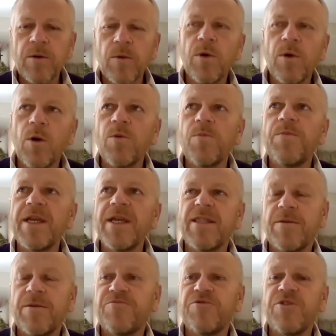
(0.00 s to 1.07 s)
what would be
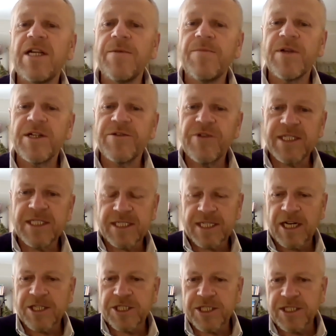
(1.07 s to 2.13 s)
the preliminary
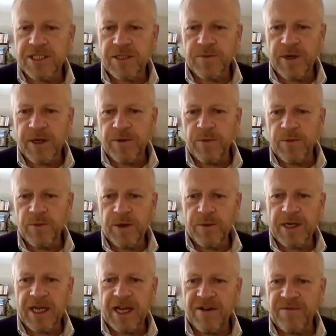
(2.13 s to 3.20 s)
discussions we
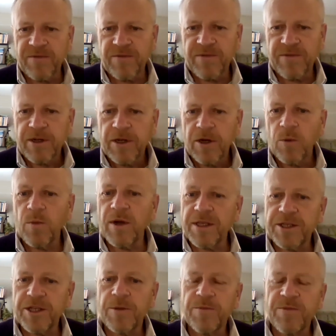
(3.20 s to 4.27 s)
would have
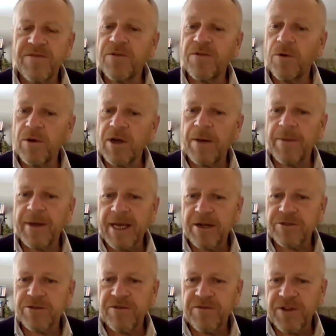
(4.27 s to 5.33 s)
with you before coming
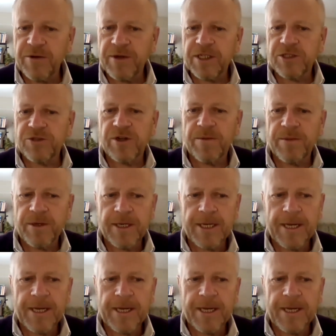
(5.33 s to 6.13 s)
out on a viewing trip?